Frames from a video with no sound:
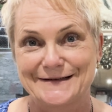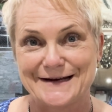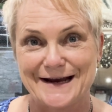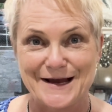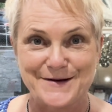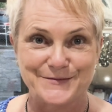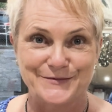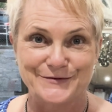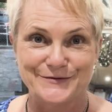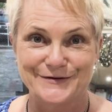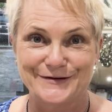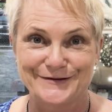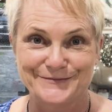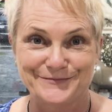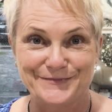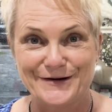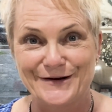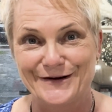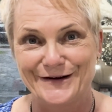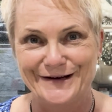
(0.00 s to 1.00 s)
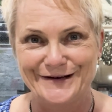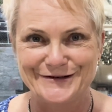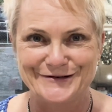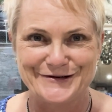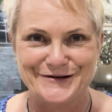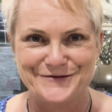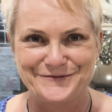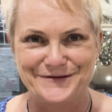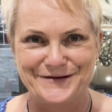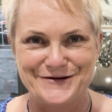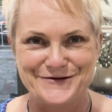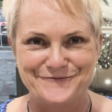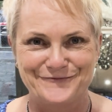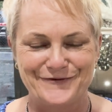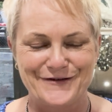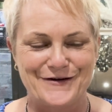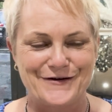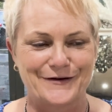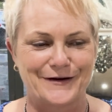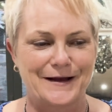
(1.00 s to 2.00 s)
table behind you when you
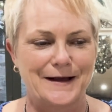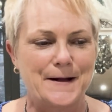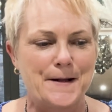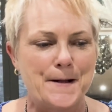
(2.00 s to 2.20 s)
vlog.